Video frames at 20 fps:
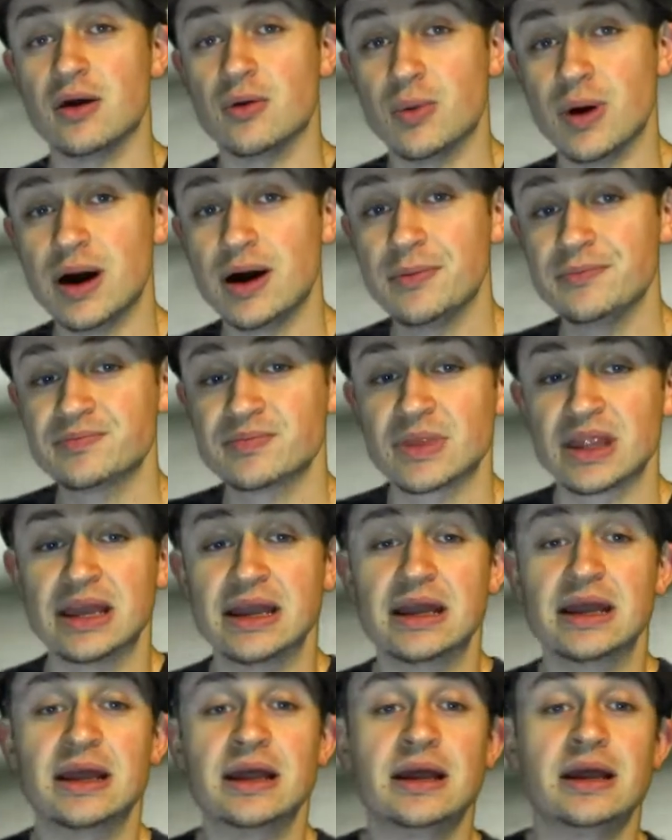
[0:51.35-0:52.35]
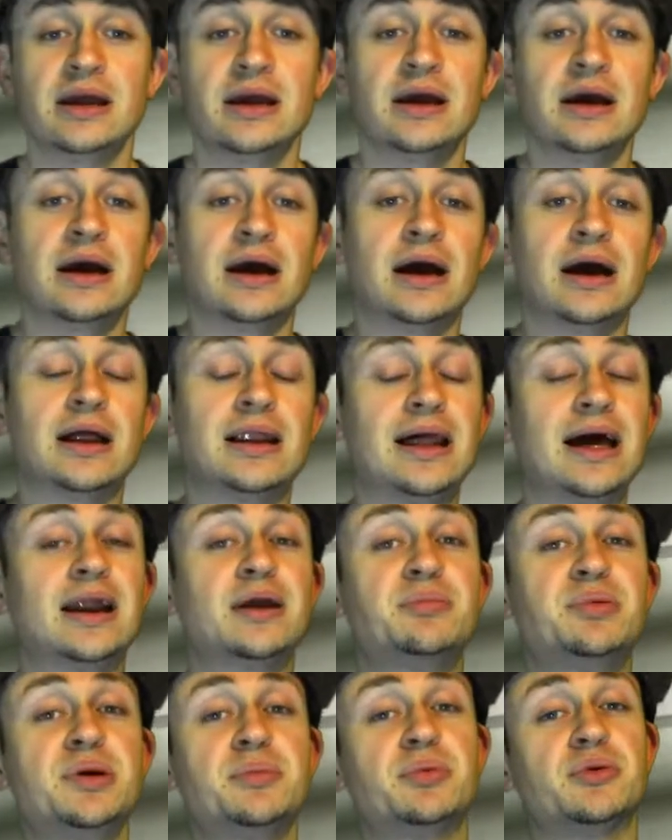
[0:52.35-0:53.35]
Well, a lot
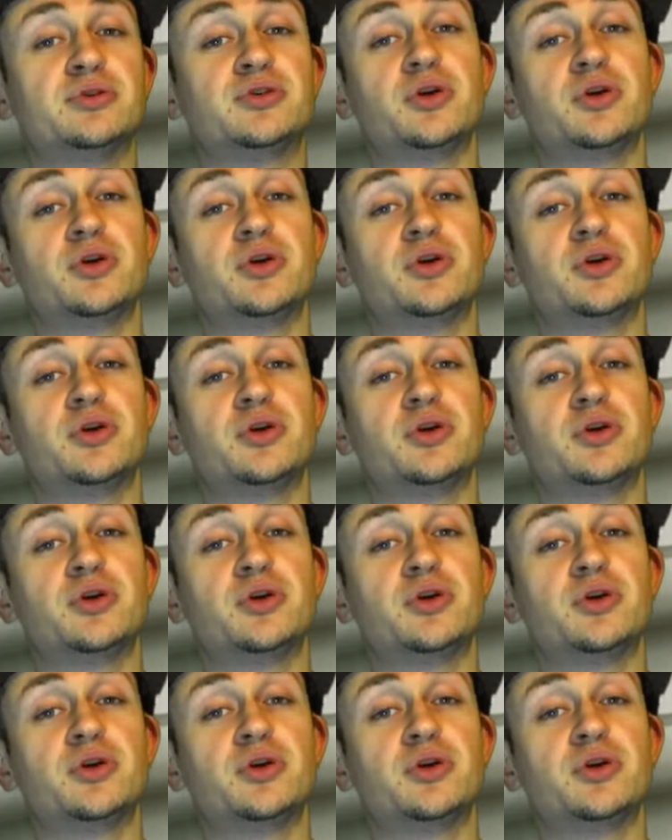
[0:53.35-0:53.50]
of people